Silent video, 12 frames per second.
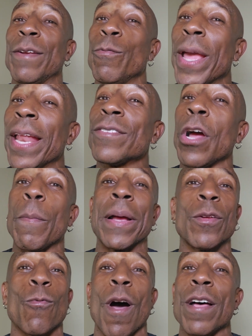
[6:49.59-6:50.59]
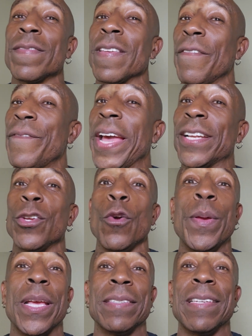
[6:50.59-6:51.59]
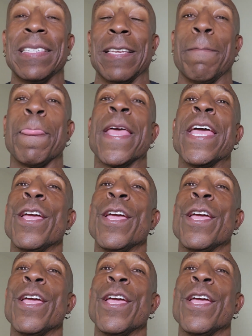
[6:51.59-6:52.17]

and we got to talk about the Rossi effect too, because listen,